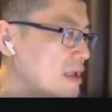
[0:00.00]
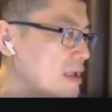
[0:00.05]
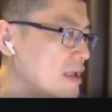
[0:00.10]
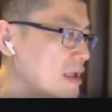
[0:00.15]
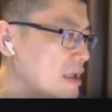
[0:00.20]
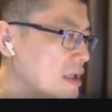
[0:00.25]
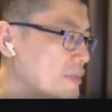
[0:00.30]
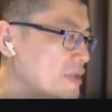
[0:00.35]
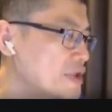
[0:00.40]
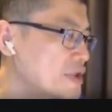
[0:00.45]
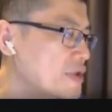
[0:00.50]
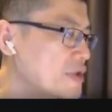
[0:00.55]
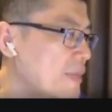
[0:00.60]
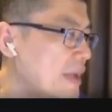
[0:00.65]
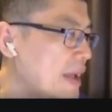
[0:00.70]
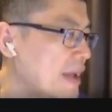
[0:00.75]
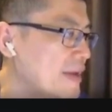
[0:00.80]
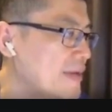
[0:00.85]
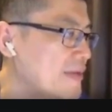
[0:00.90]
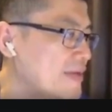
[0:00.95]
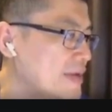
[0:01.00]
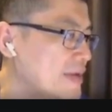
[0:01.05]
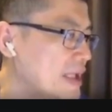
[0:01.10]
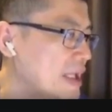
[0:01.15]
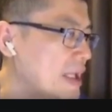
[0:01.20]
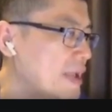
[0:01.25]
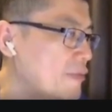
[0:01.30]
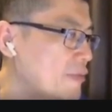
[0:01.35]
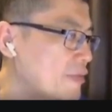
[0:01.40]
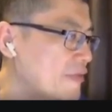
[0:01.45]
commercial banks
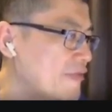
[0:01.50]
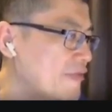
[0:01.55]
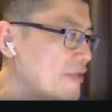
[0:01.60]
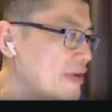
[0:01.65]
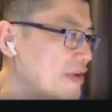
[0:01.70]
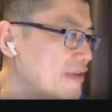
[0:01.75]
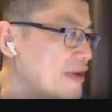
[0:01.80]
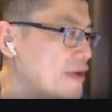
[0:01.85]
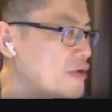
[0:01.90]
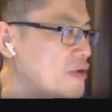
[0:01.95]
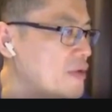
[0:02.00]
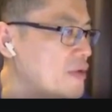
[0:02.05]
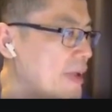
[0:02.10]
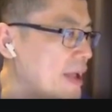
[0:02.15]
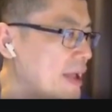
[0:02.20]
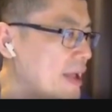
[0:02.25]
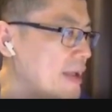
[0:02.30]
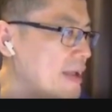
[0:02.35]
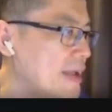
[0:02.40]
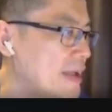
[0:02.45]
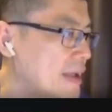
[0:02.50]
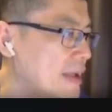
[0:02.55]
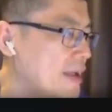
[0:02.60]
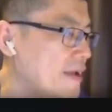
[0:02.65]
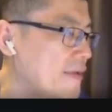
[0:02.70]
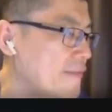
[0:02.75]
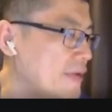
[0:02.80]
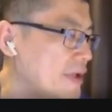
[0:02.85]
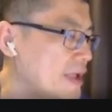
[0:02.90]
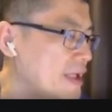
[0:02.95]
keep with the central bank
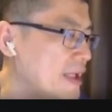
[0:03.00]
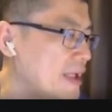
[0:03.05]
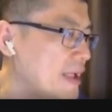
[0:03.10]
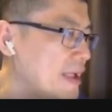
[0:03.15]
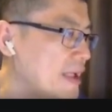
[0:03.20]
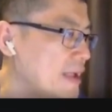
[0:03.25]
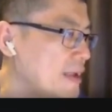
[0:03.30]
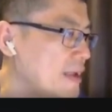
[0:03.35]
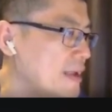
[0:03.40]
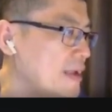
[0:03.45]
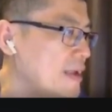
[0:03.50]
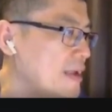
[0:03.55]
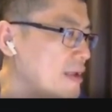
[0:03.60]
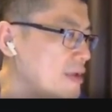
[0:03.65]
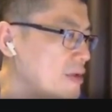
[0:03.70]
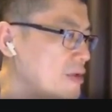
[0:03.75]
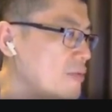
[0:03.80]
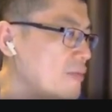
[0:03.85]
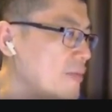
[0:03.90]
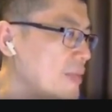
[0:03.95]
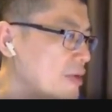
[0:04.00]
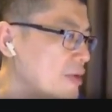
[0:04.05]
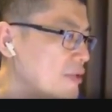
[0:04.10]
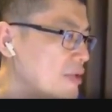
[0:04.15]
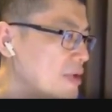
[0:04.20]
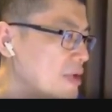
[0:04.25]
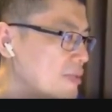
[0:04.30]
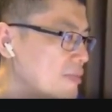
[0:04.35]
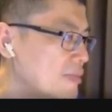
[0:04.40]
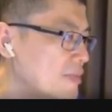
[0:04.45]
every day to meet
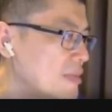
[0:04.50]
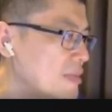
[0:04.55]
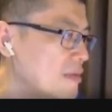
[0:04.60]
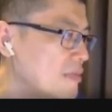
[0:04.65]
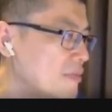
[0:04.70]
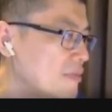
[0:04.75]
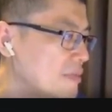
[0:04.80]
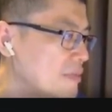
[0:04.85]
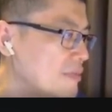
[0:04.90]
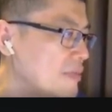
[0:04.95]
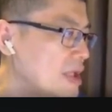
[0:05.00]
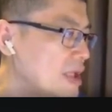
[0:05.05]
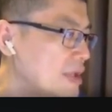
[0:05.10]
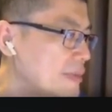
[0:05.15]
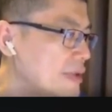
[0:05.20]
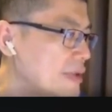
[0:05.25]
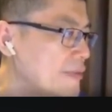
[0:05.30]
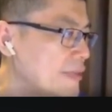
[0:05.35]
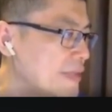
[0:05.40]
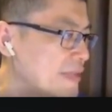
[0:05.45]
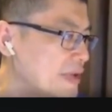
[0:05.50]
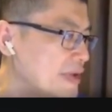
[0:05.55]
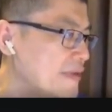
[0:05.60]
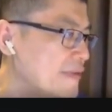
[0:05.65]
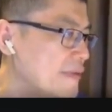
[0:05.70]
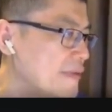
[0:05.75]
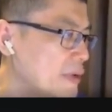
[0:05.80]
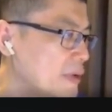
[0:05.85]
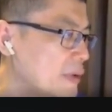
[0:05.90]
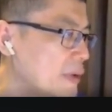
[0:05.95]
the minimum reserve
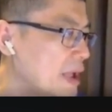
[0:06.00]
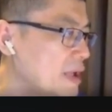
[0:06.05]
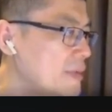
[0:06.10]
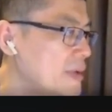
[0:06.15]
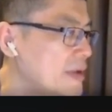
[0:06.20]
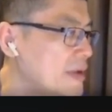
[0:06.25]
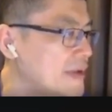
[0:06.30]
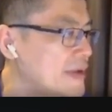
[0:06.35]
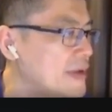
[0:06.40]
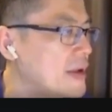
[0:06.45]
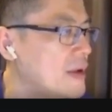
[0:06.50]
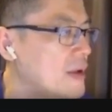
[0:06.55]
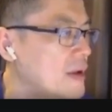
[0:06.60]
requirements,